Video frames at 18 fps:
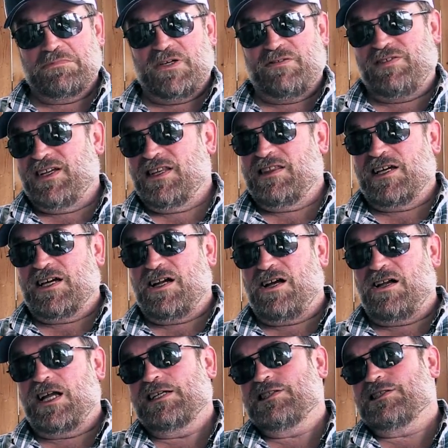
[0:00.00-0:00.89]
if anything at
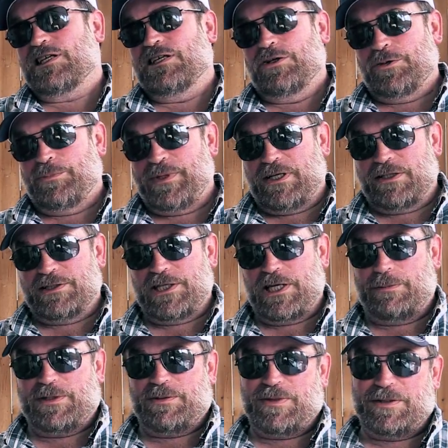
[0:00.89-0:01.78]
all, I'd say Lobel's
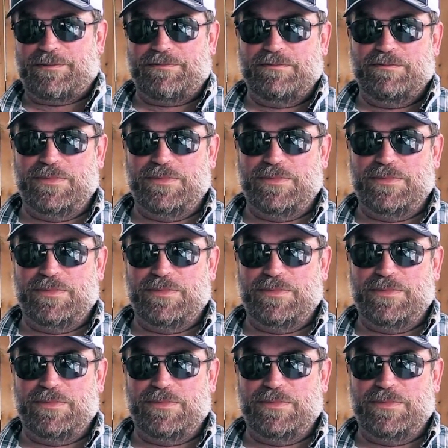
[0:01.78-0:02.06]
helped me.